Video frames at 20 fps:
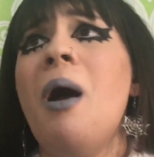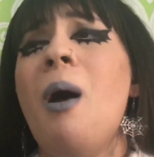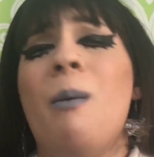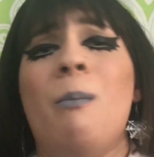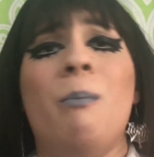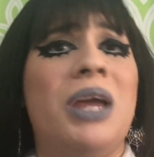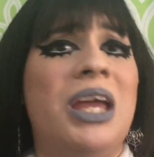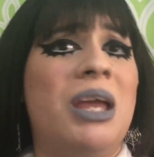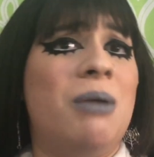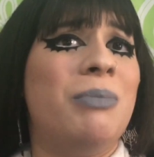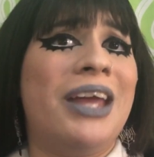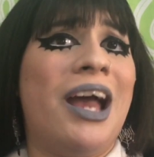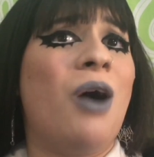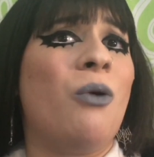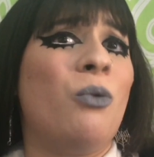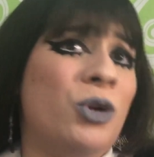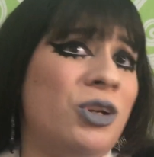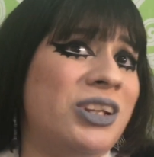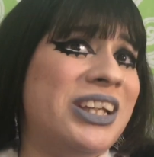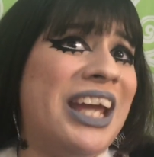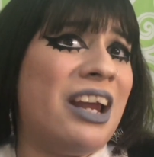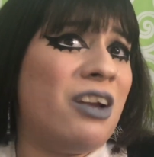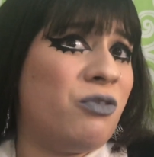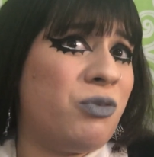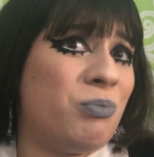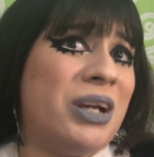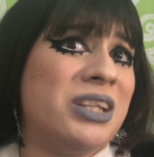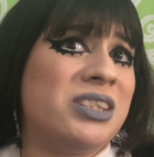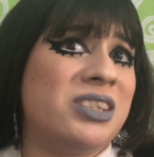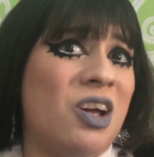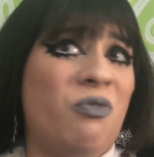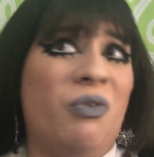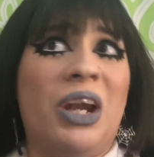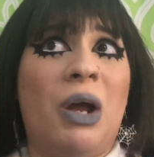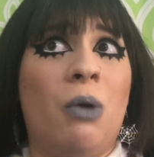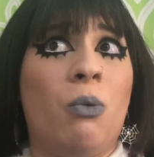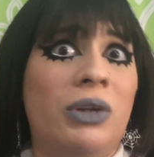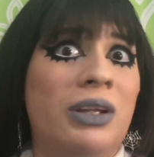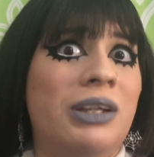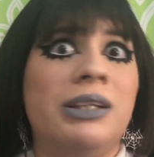maybe I would get it for myself and
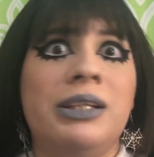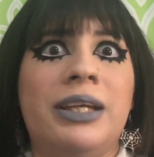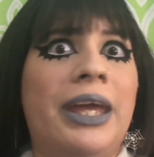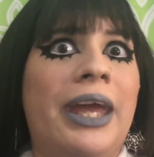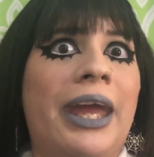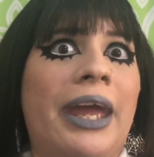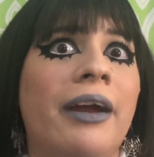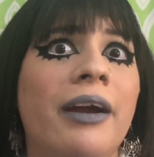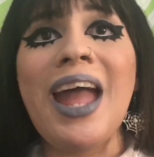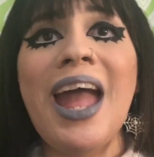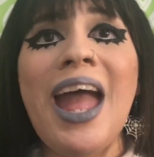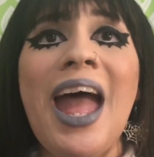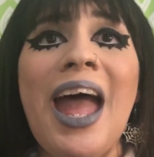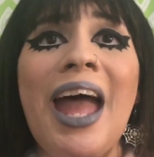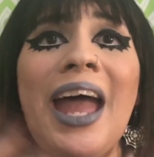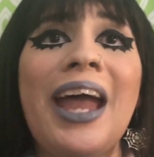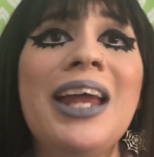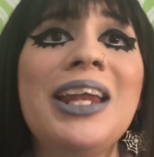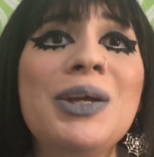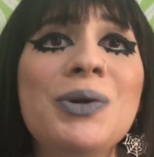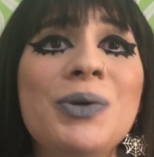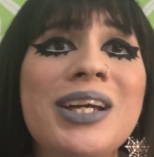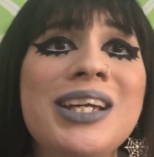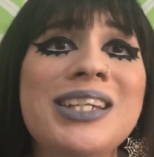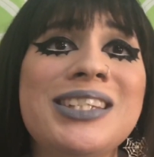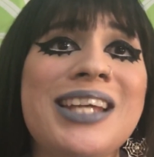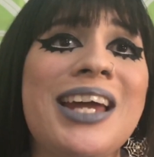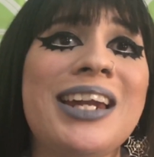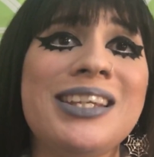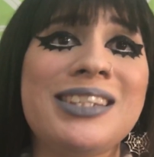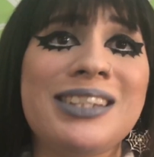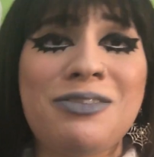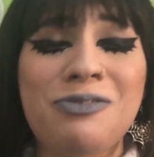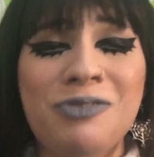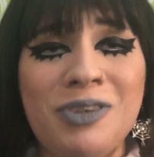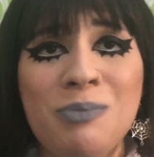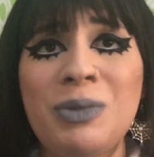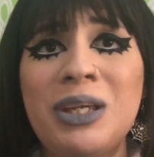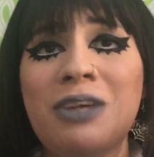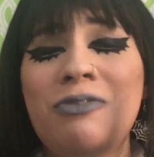I wouldn't even care. Anyways, that is it
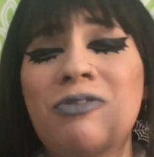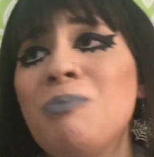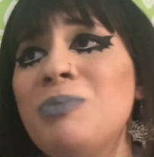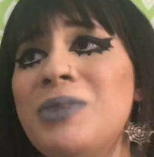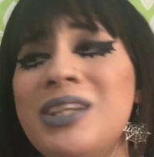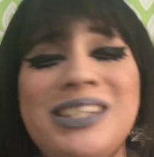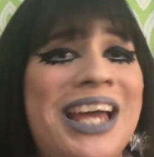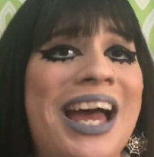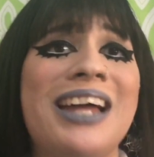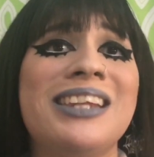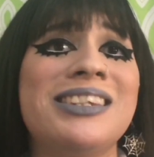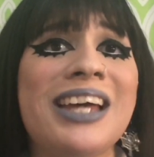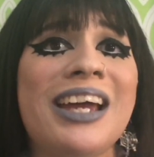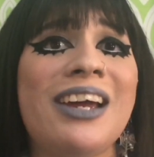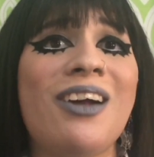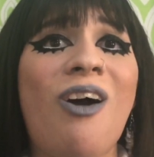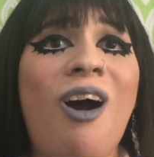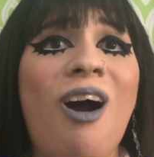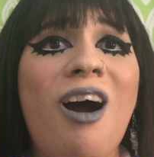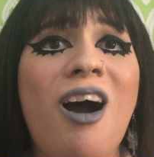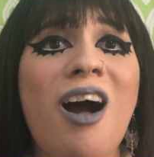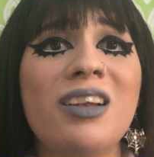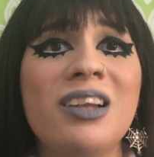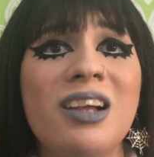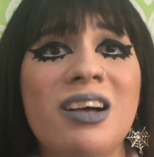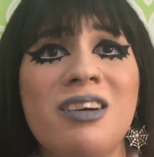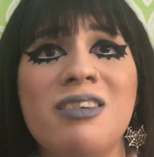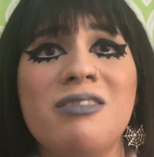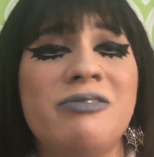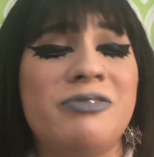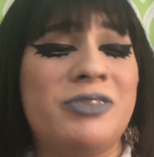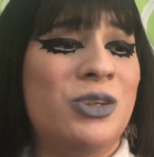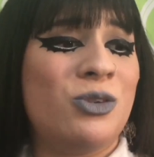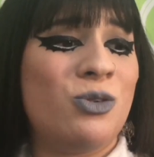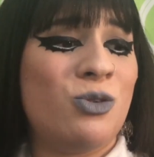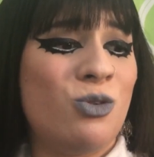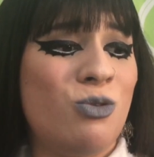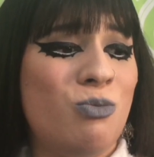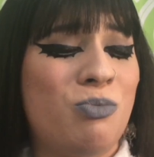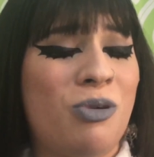for me from this anti-haul of
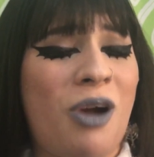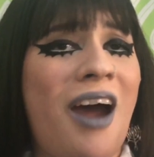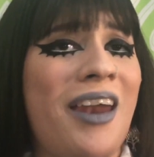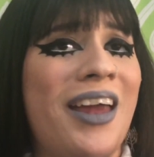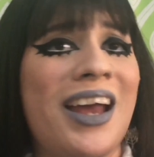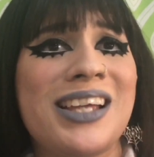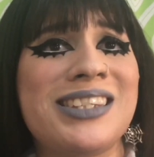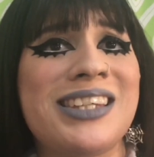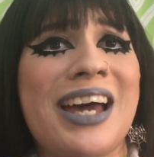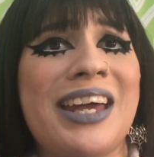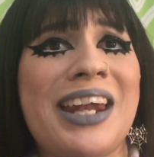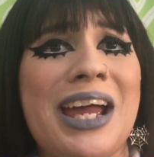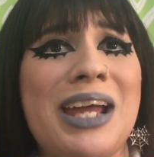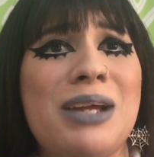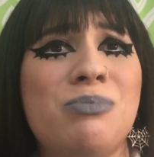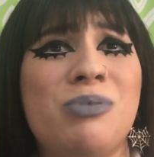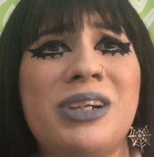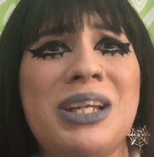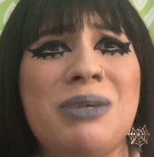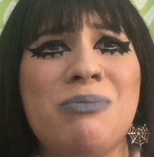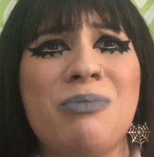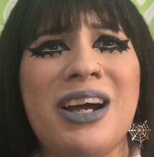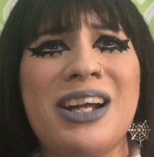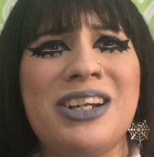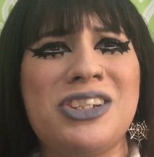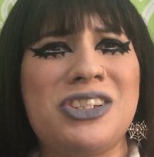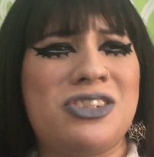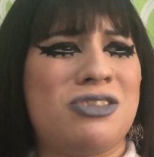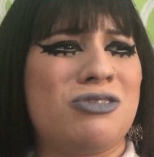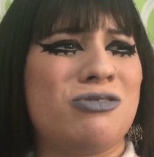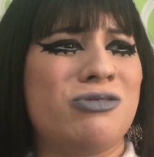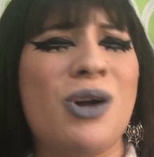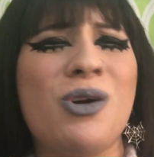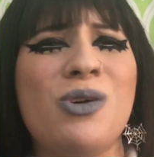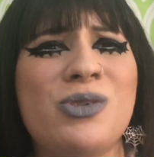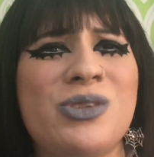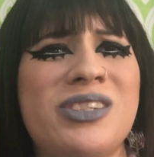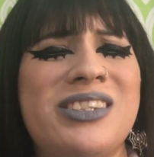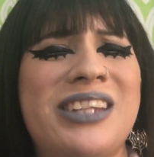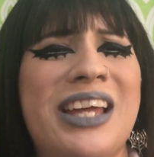few products that I pretty much
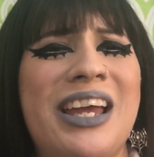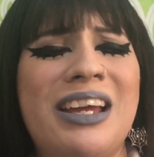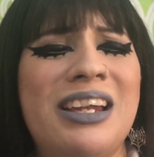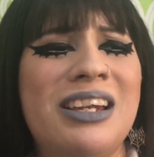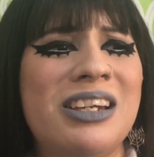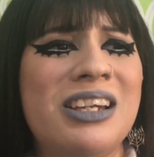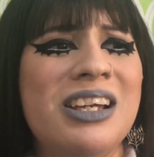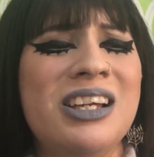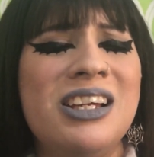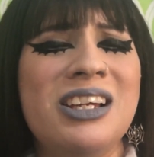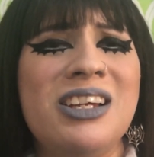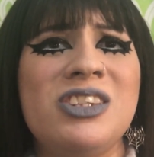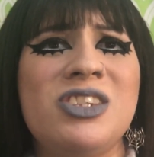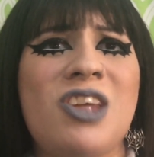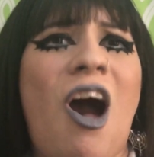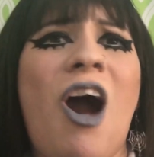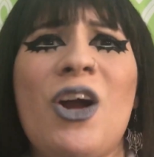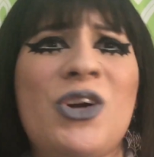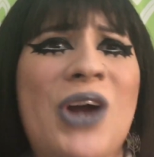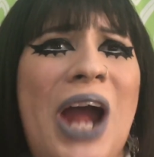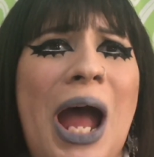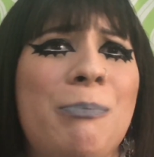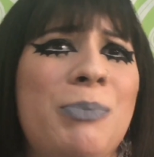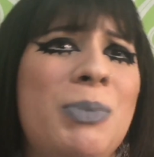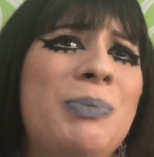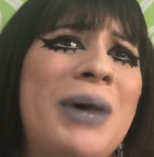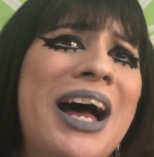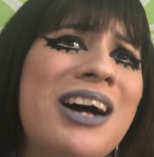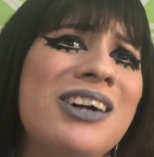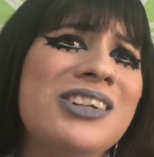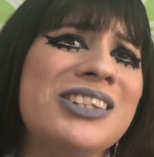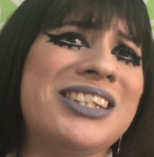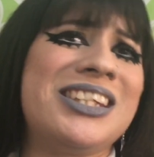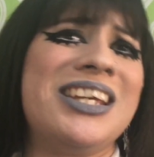roast and talk crap about.